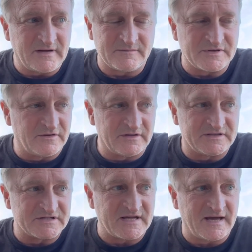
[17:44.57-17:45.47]
I'm totally
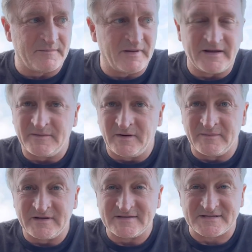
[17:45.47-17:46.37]
just had a blank
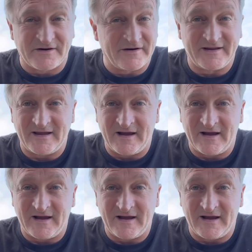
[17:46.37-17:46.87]
moment. Sorry,